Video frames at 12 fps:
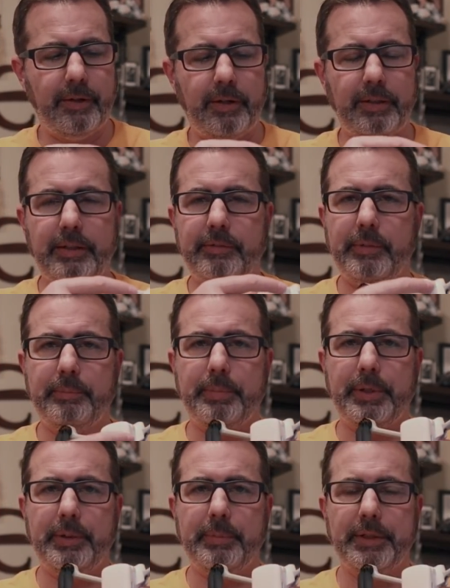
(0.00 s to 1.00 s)
All of them
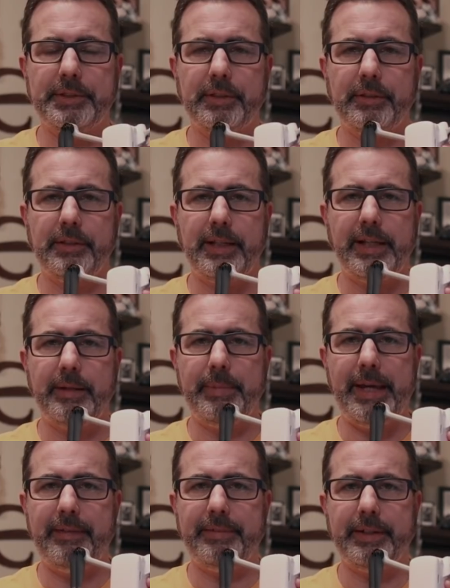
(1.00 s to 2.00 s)
pretty much look like a
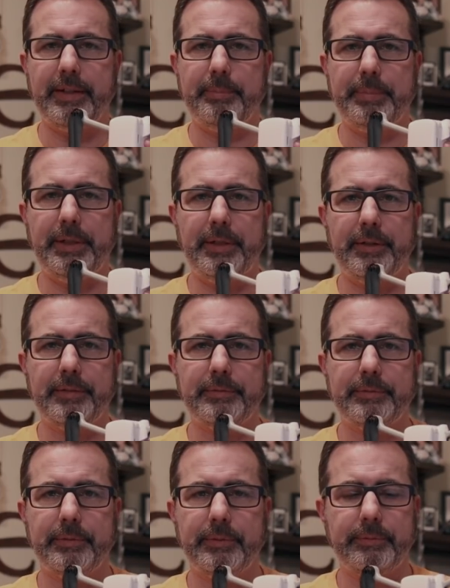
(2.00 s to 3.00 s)
Mavic up here,
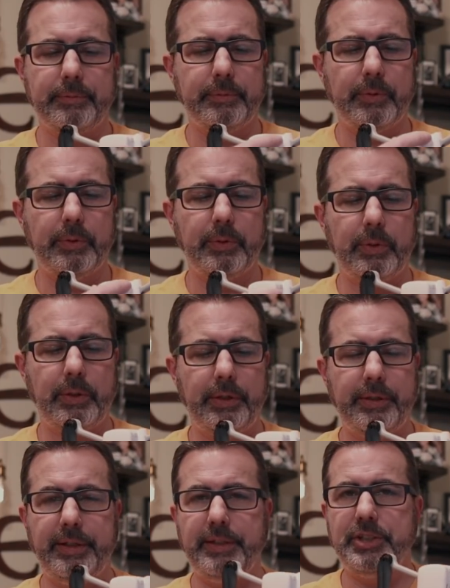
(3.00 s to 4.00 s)
or
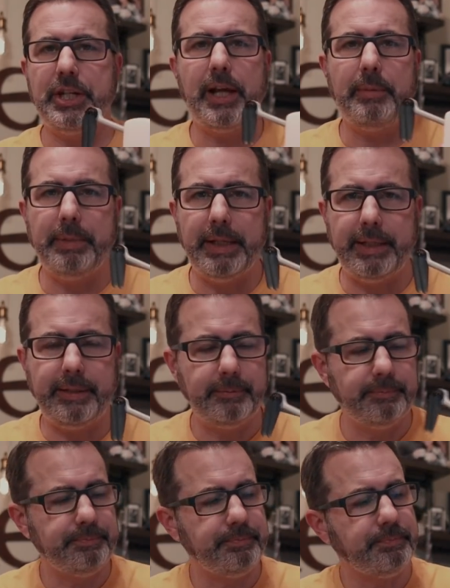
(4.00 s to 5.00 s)
a DJI Mini,